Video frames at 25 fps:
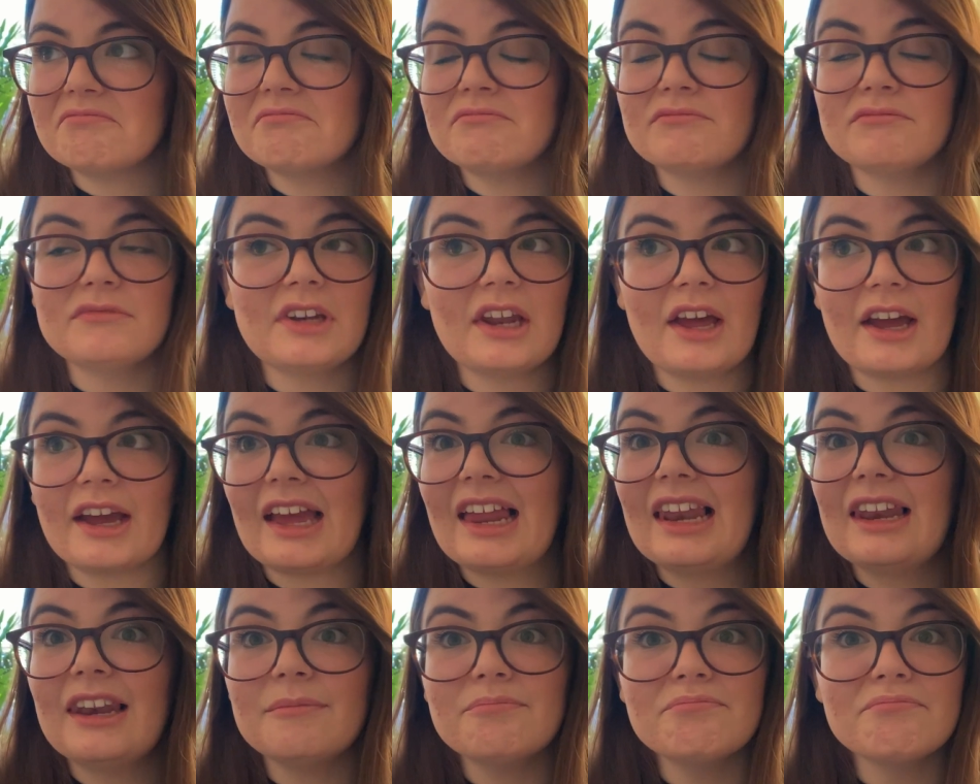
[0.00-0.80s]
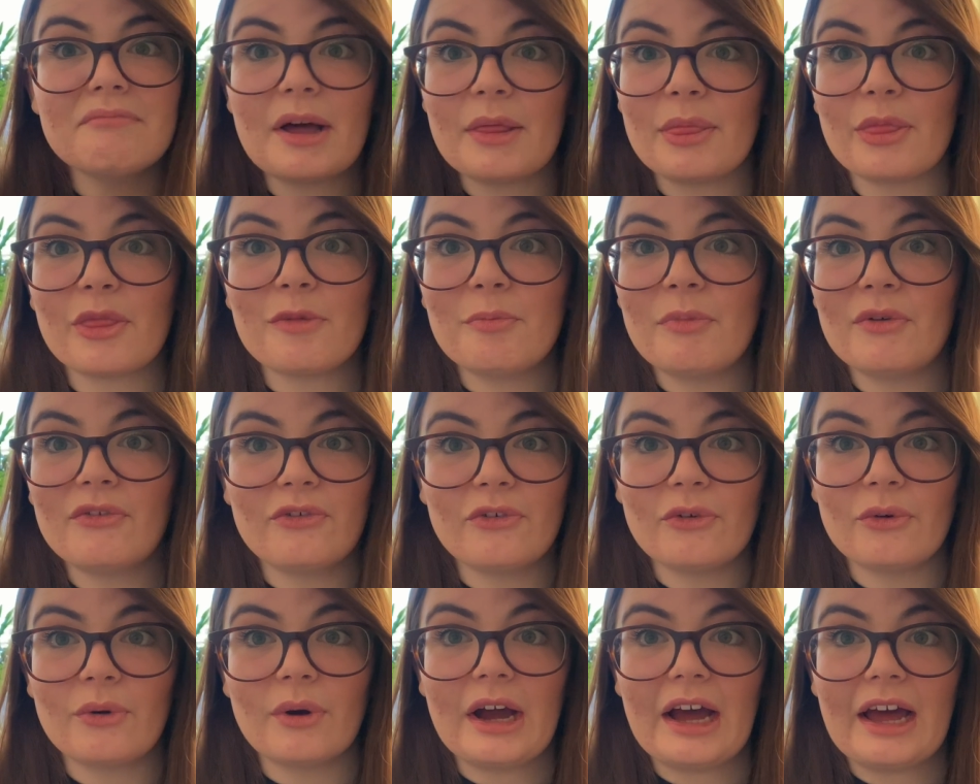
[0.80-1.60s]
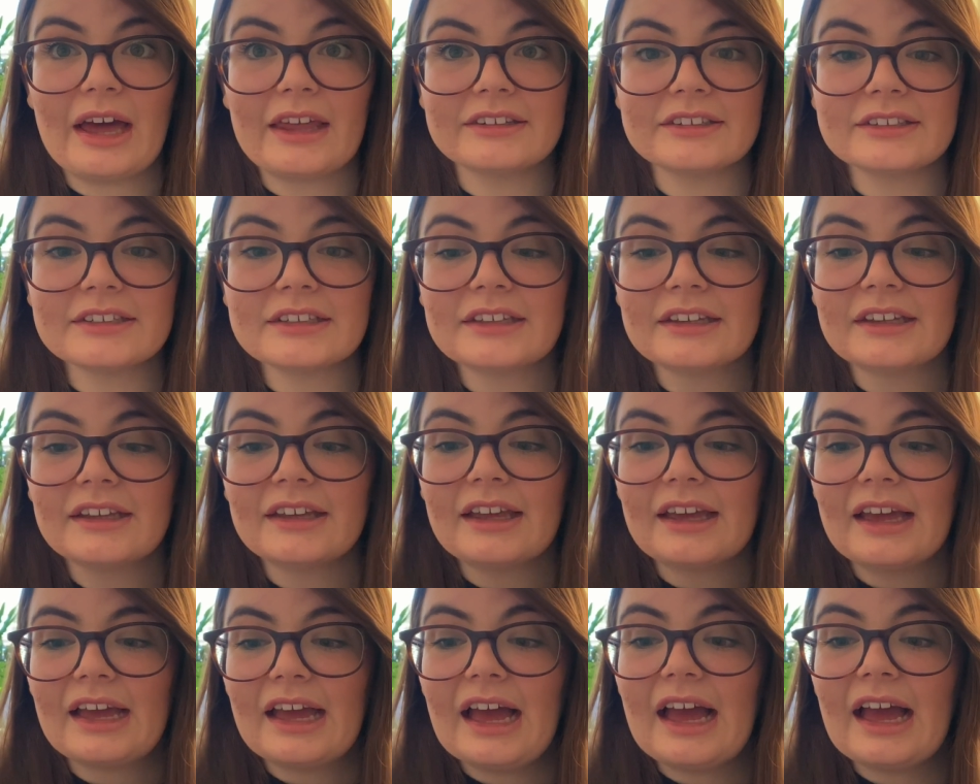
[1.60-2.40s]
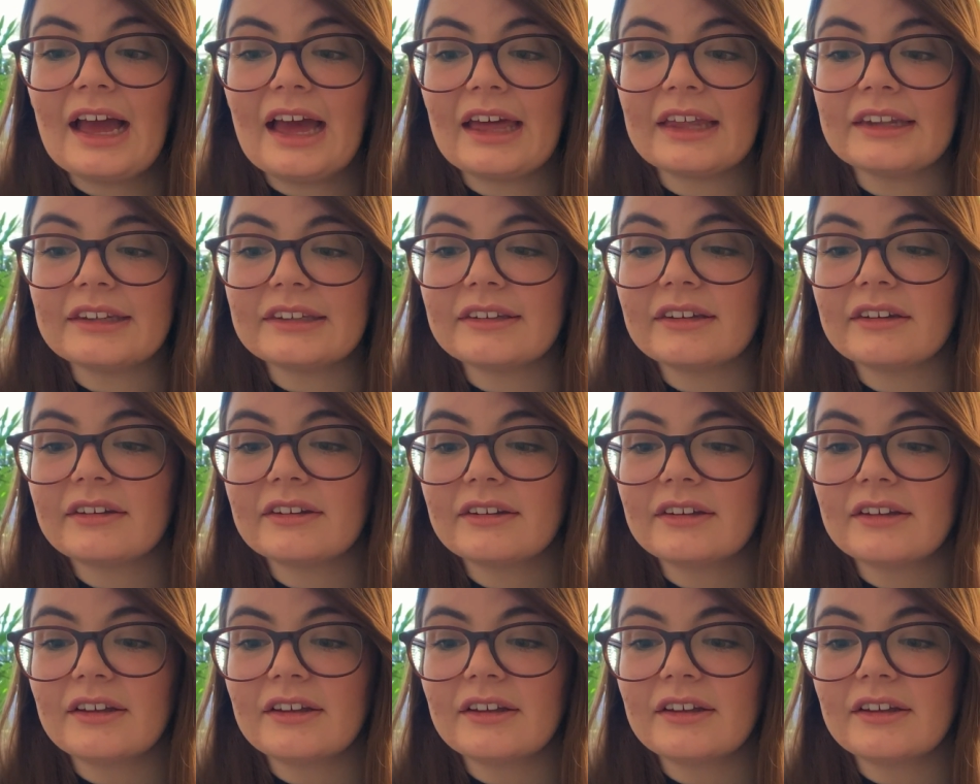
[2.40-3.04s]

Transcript: like a month beforehand, and